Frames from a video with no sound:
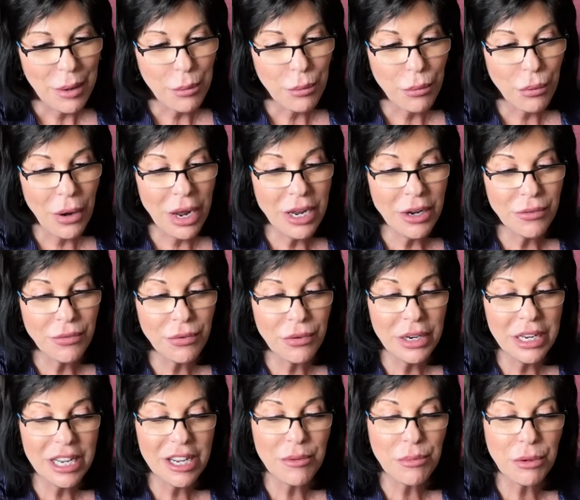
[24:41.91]
Break
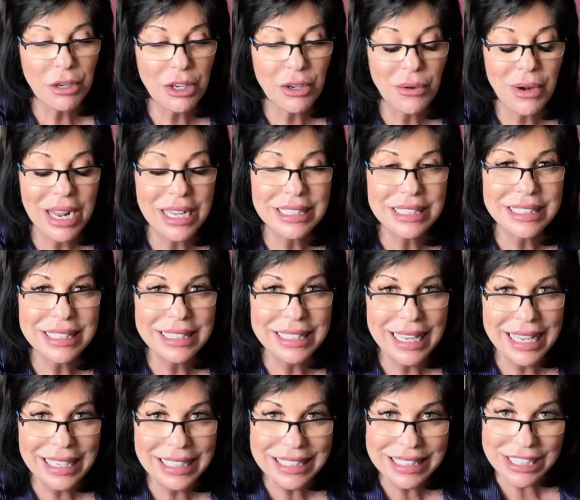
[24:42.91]
free of
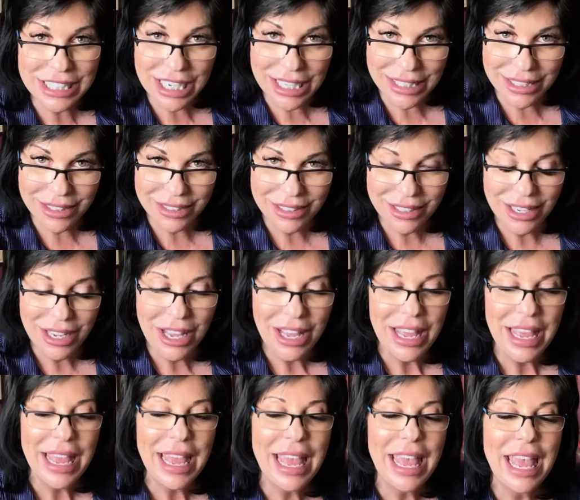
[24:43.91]
procrastination.
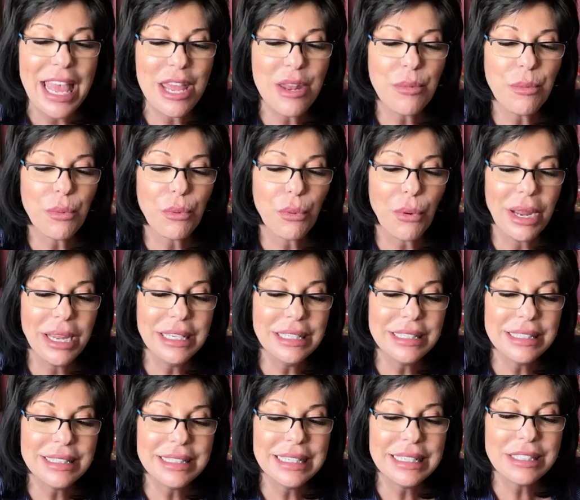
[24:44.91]

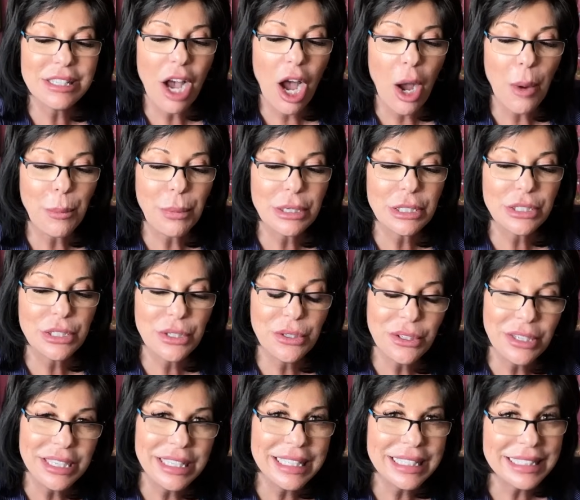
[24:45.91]
Embrace these
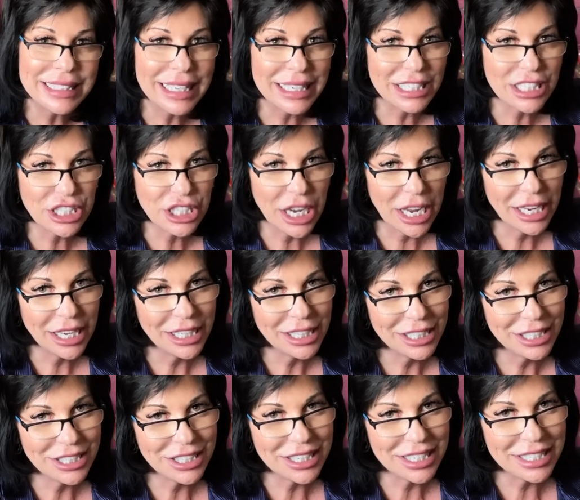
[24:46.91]
opportunities that
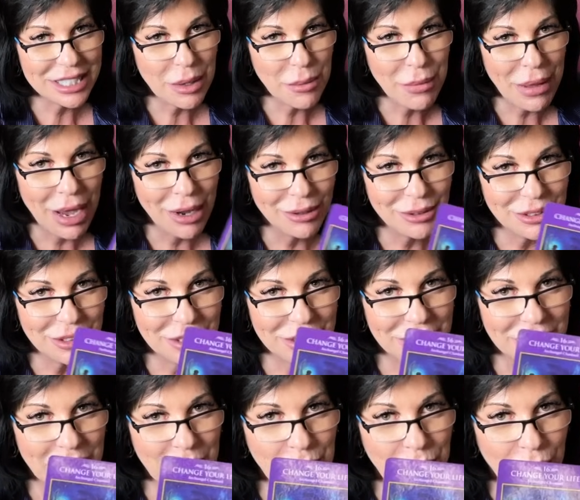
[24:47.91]
change is about
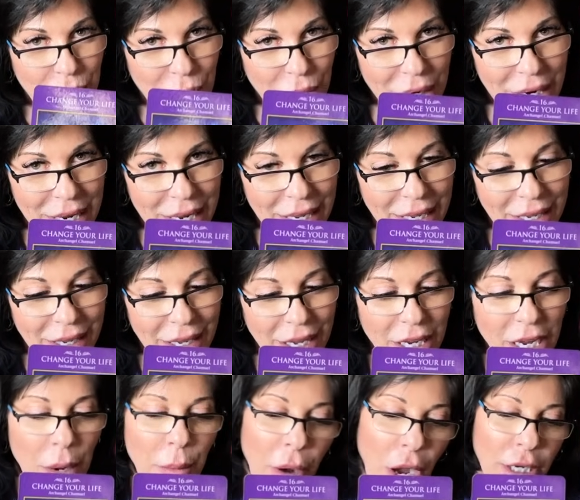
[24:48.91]
to bring.
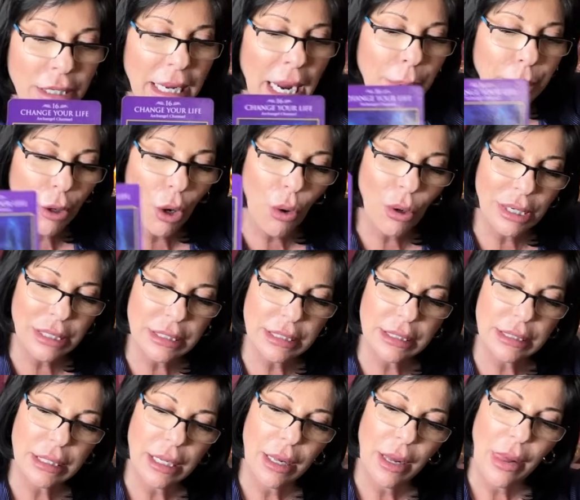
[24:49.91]
Come on, Capricorns.